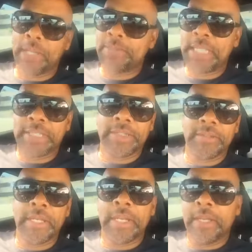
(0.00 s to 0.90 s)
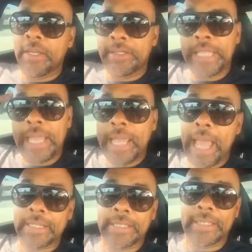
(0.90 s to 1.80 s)
I'm telling you, take
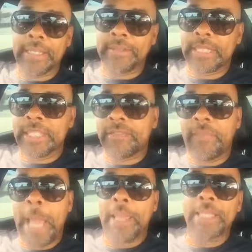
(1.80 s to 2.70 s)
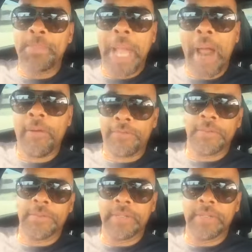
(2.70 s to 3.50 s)
action. It, it's, it's powerful.